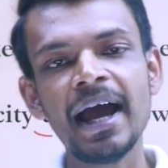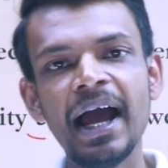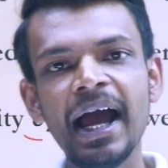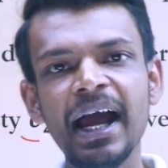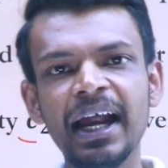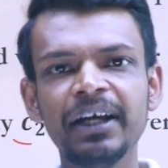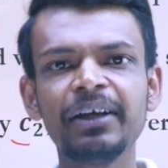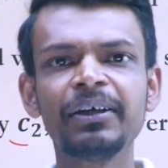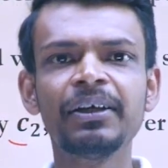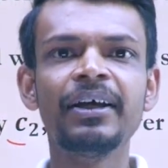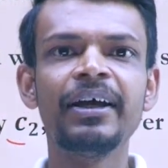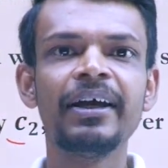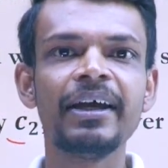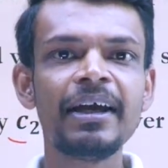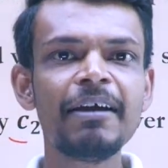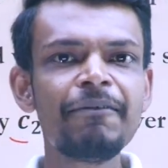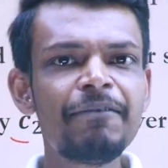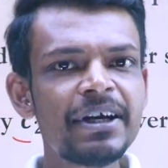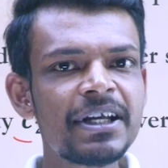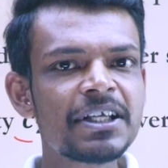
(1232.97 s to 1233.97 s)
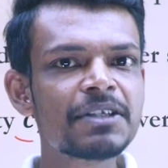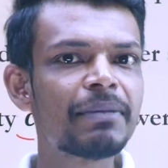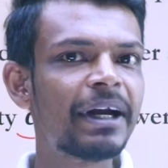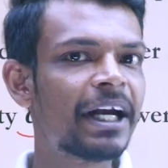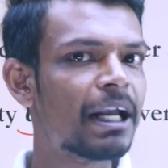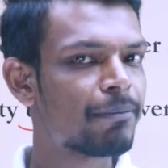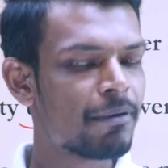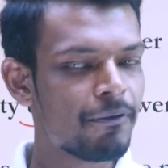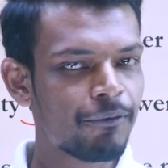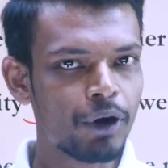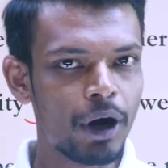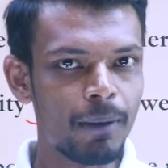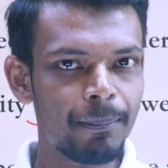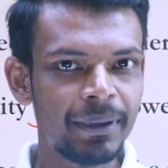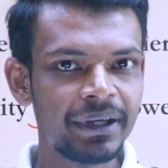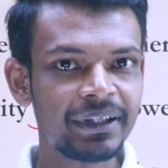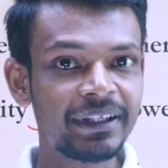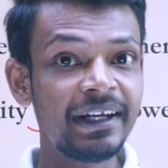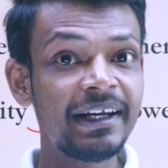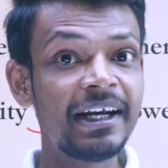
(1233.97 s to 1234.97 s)
And if it is made up of
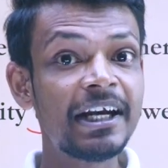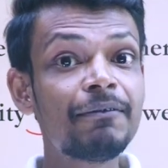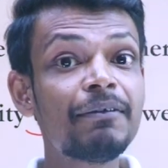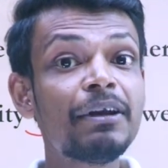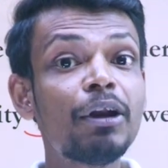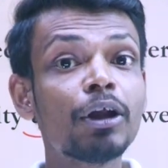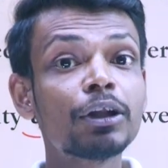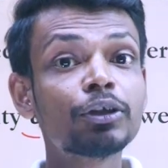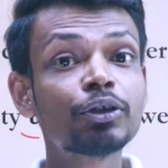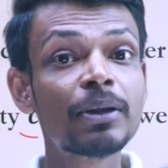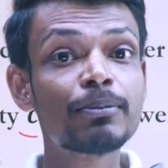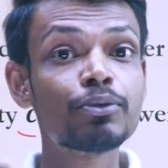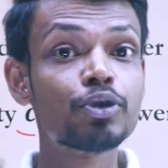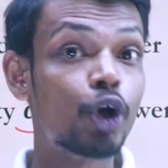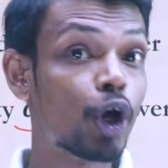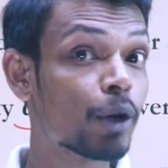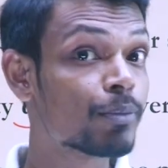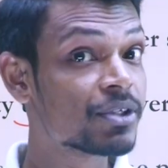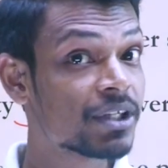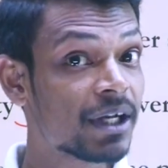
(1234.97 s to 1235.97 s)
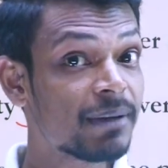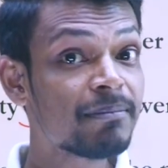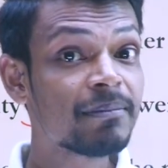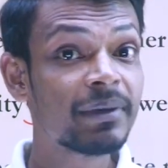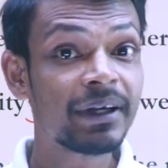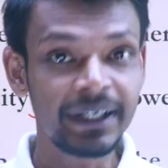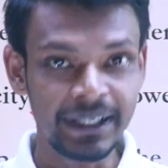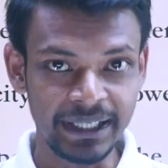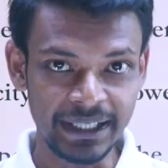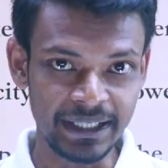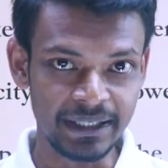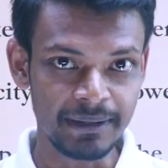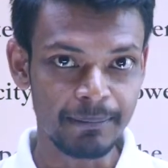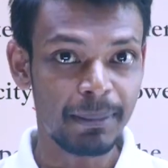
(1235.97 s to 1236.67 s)
copper, then it will also absorb some heat.